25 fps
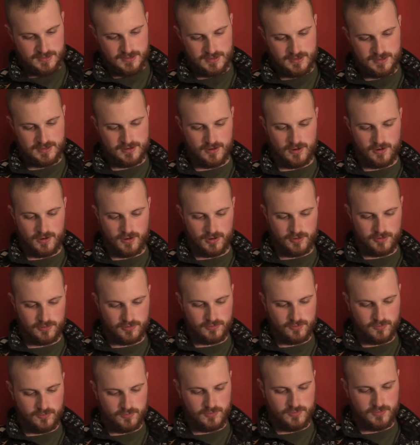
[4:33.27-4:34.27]
An
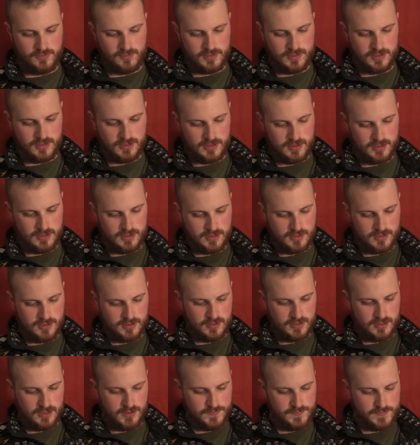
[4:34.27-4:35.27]
article
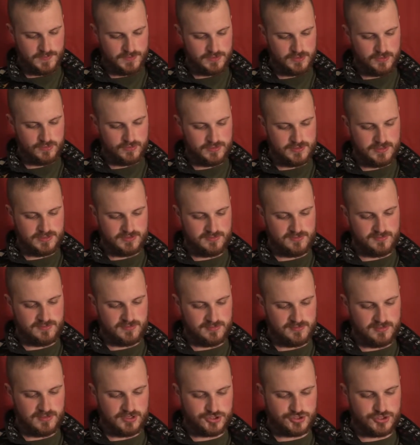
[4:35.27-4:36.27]
on the union's
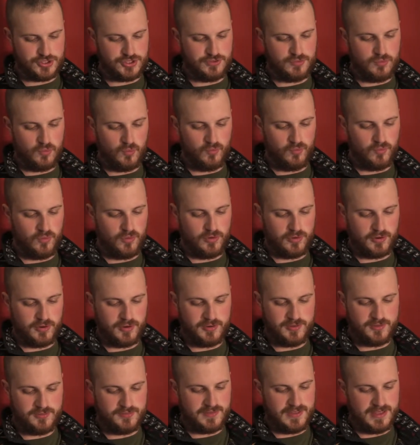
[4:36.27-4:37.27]
decision
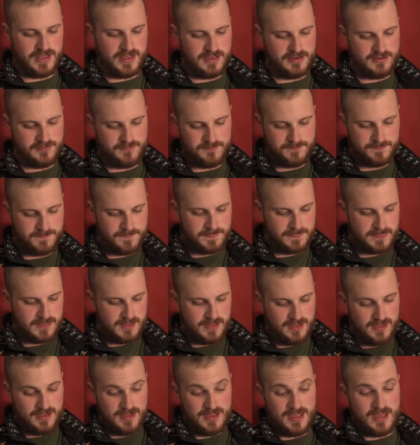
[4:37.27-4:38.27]
warned that
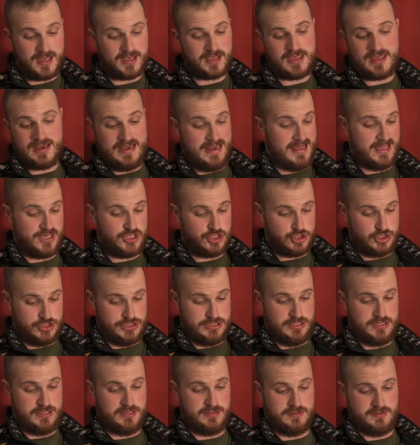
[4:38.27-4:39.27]
a
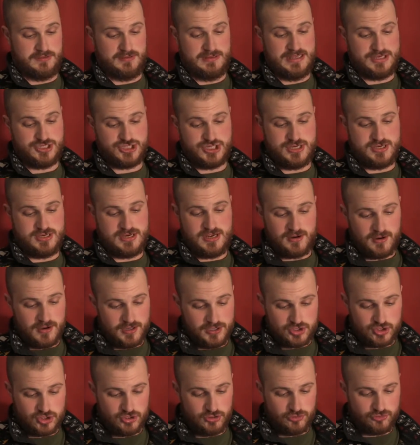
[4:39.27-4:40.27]
connection to the legendary
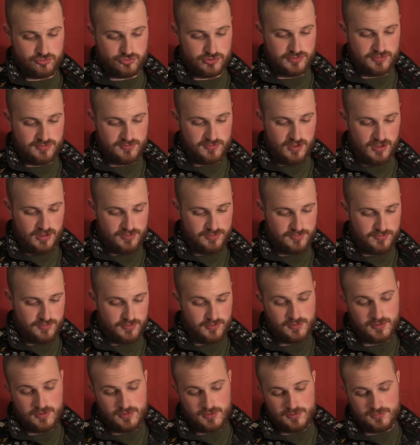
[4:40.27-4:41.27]
children's
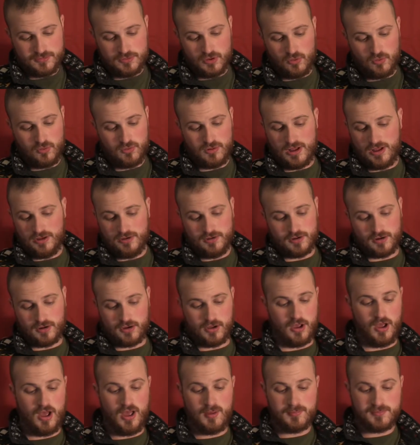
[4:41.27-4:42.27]
author no longer
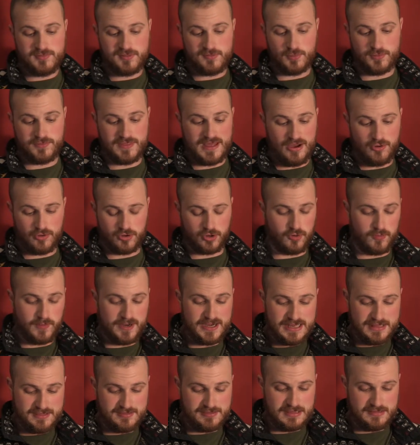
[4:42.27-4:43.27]
comes without
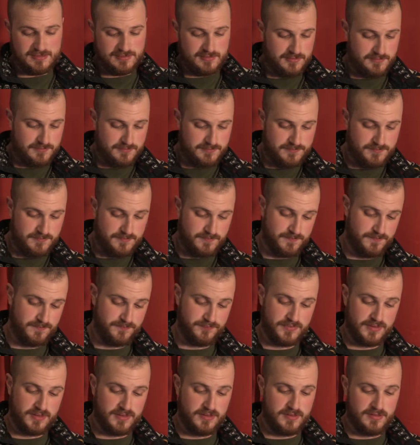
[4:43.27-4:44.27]
criticism,
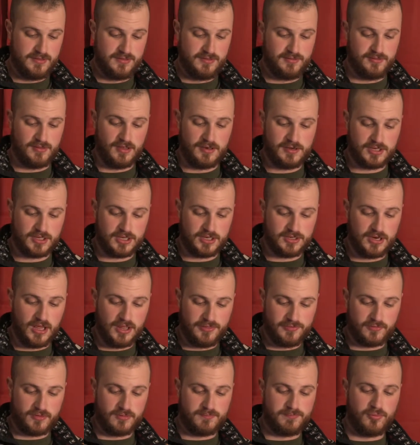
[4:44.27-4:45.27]
citing
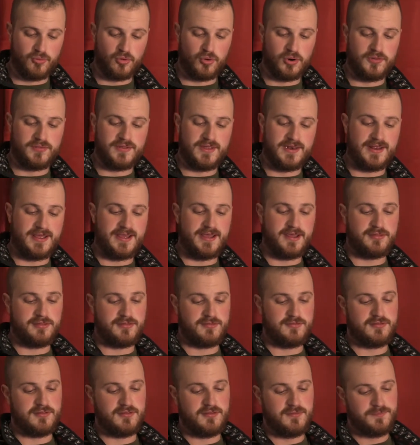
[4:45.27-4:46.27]
another report that
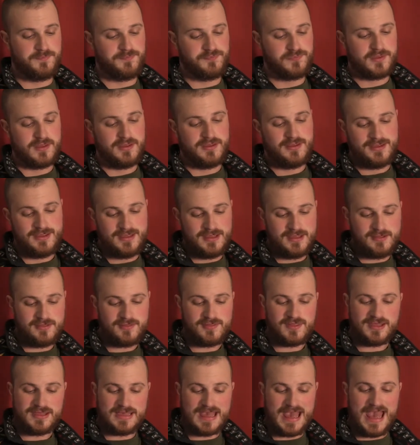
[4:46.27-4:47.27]
asked, "Is
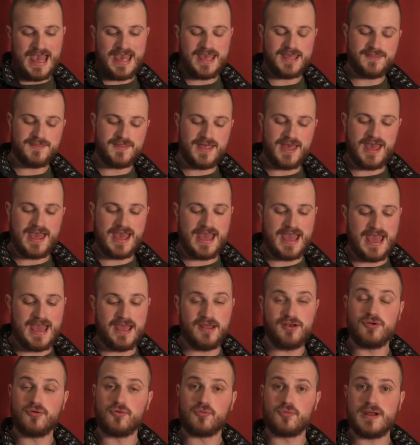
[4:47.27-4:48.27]
the Cat in the
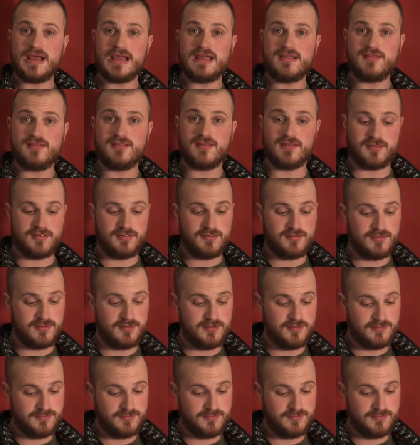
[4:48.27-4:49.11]
Hat racist?"